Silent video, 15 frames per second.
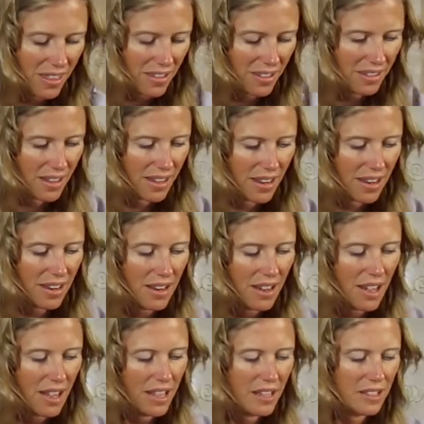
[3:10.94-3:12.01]
this in.
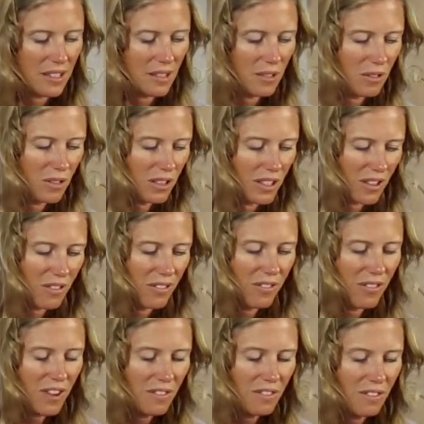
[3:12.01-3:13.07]
It's a really
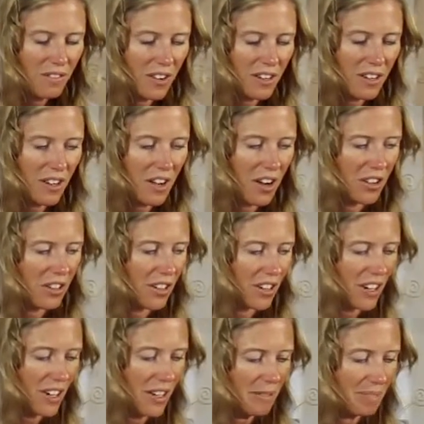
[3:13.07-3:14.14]
fun
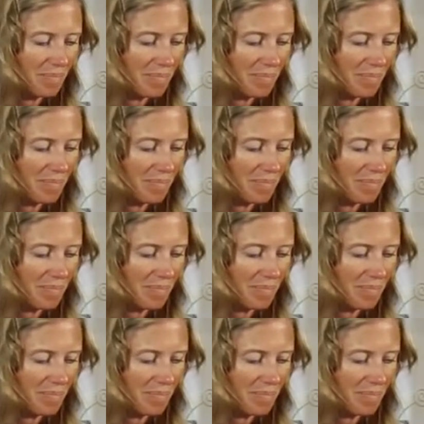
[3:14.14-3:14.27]
color.